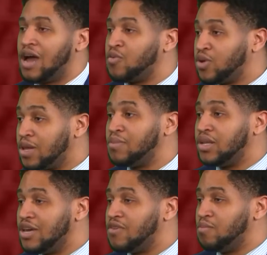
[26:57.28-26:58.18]
really
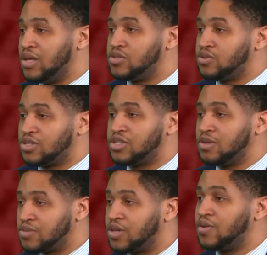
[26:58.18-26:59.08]
believe in
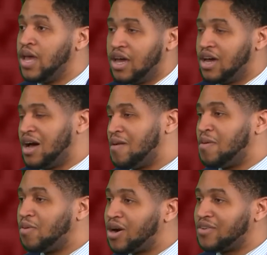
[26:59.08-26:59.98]
mentorship. So I'm a
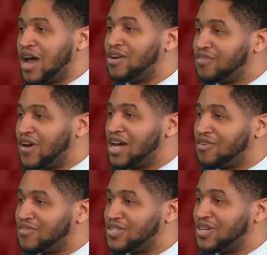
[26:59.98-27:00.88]
part of Alpha Phi
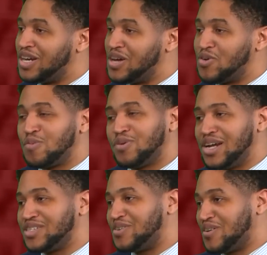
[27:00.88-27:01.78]
Alpha Fraternity
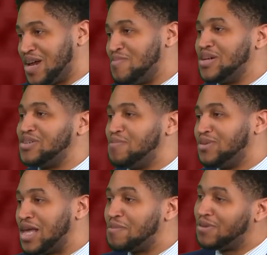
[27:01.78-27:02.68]
Incorporated, so I got to make sure I
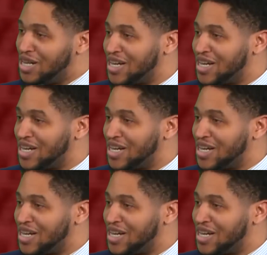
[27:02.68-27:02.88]
put that plug